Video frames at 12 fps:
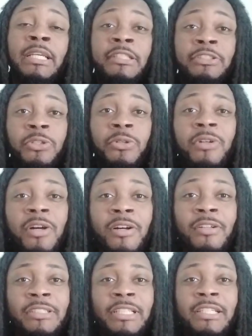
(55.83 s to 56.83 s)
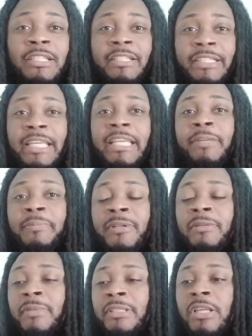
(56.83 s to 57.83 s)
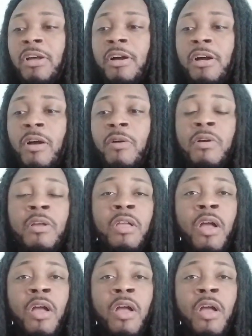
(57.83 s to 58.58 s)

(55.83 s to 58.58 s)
So Gillie Da Kid pretty much